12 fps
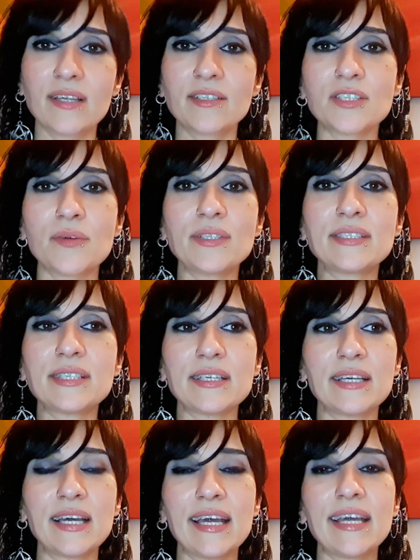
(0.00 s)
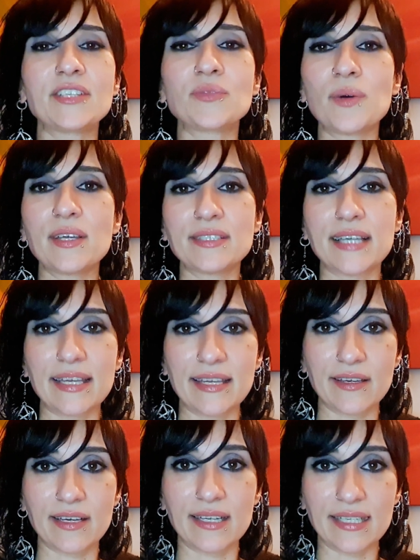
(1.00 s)
So it's worth
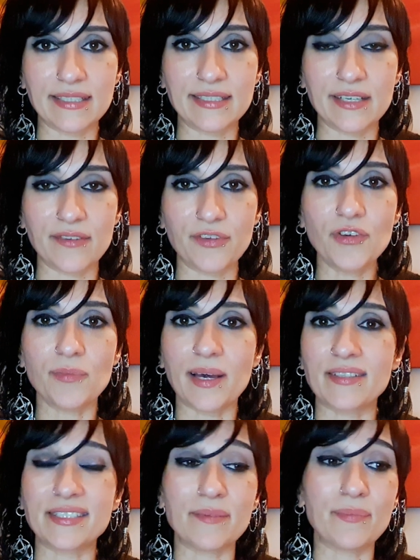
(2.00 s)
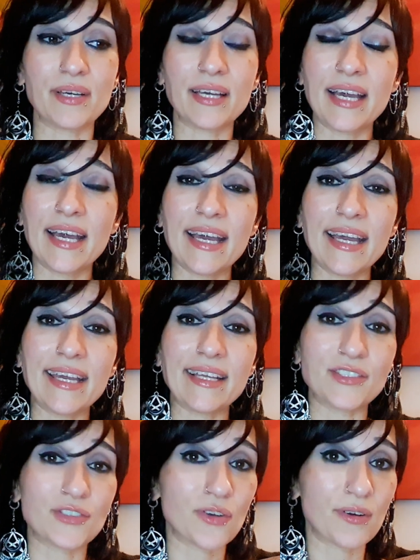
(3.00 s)
taking a holistic view about it, but
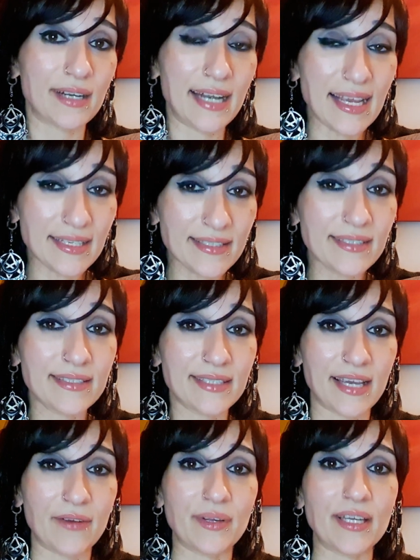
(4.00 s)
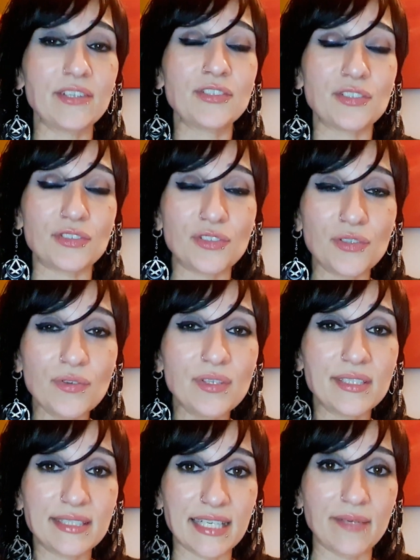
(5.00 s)
it's not necessary to do
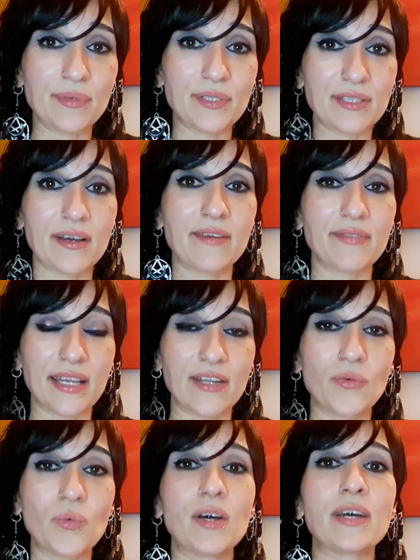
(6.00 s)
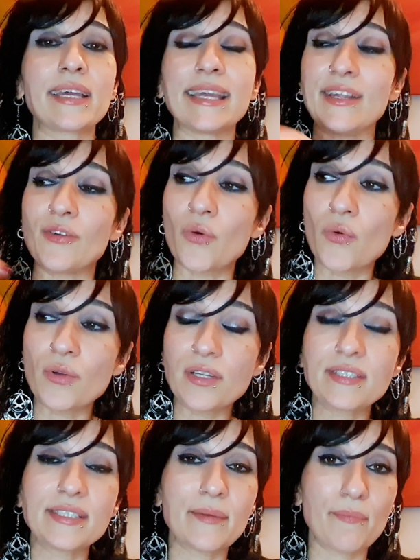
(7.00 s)
the deeper dive inner work in
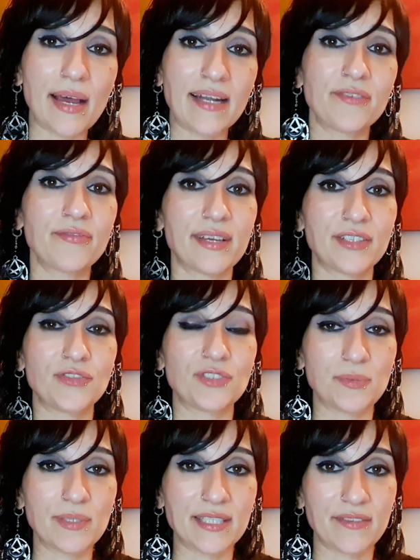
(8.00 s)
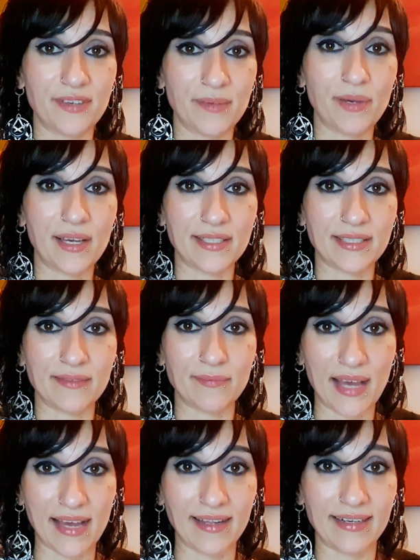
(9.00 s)
order to manifest your specific person
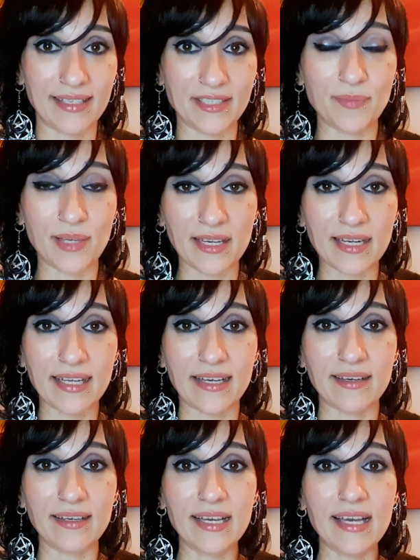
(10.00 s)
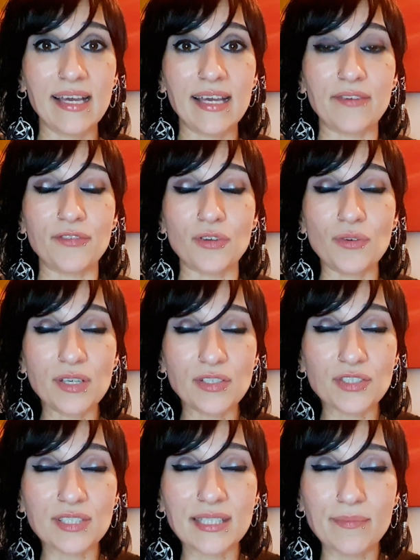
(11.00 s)
back. Let's be clear. If you
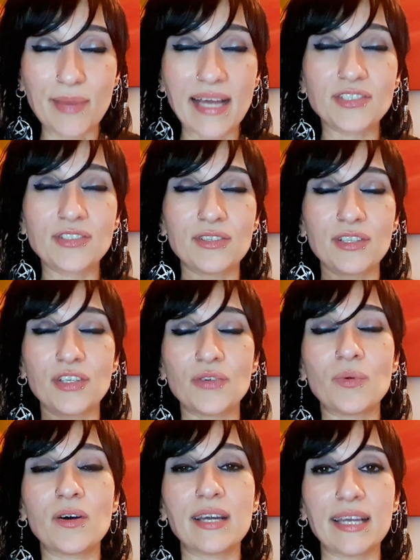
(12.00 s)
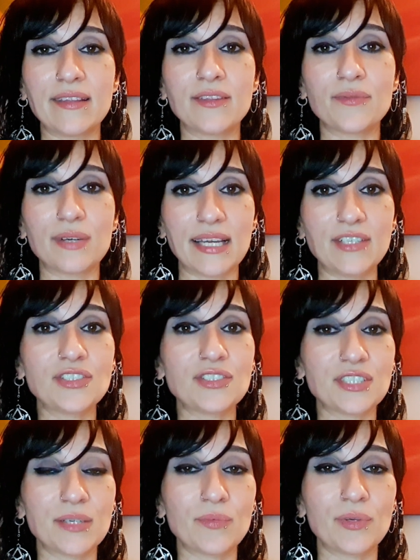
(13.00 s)
can just imagine that you are in the
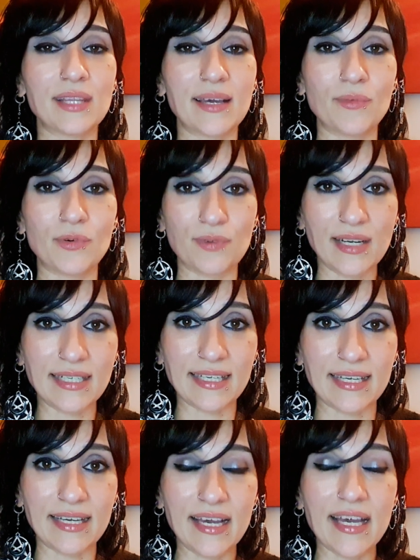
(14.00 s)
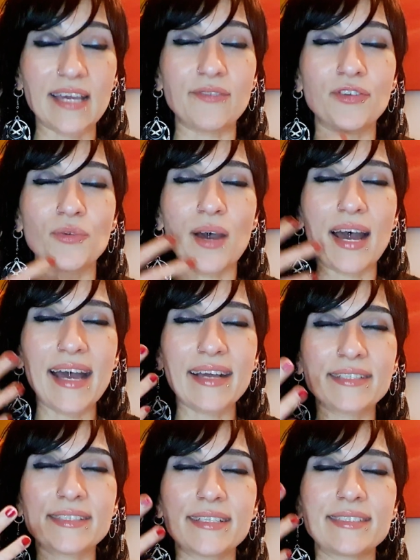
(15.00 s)
relationship with them already, if you are
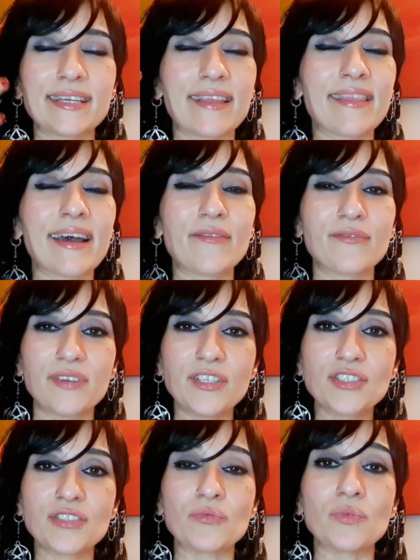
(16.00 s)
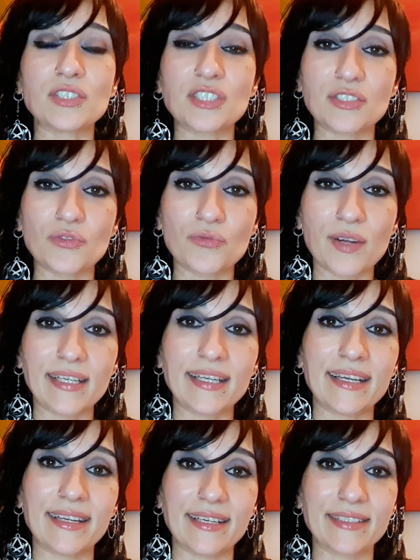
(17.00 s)
accessing that vision, which is
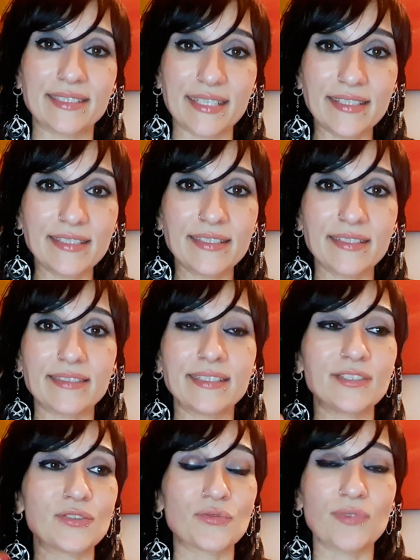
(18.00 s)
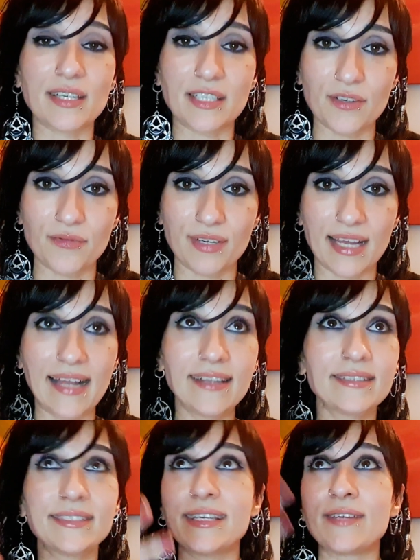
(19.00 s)
already in existence, it's already a
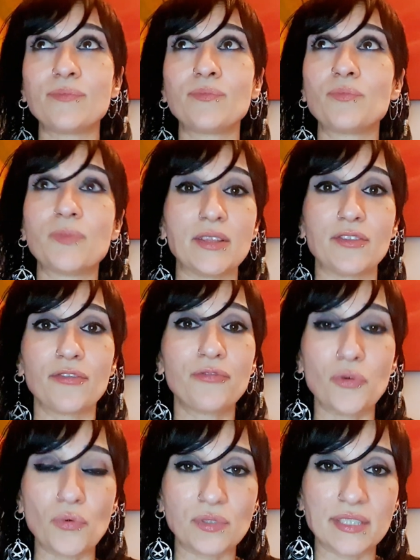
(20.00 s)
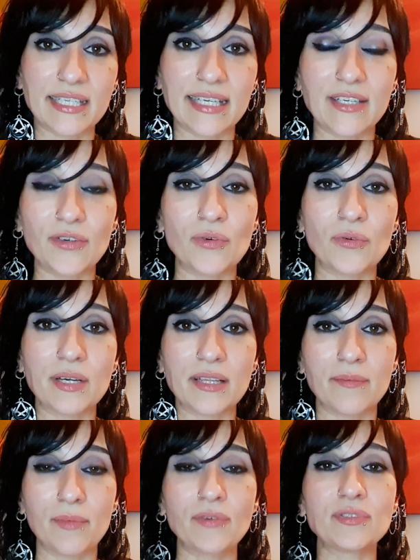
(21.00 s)
reality in the 4D or in
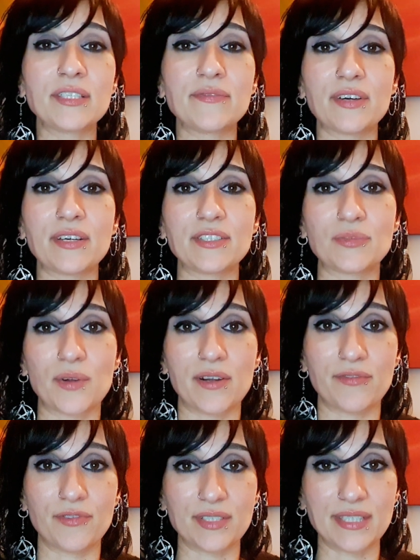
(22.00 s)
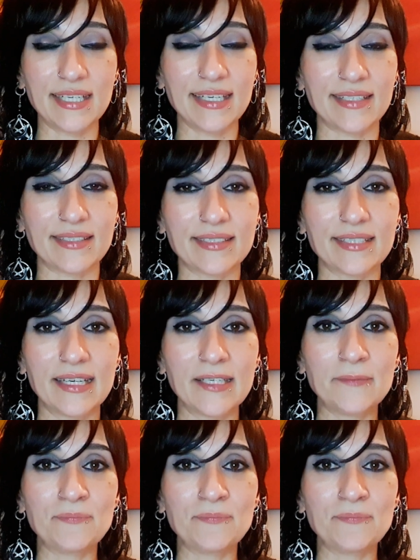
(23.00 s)
the multiverse, wherever it is.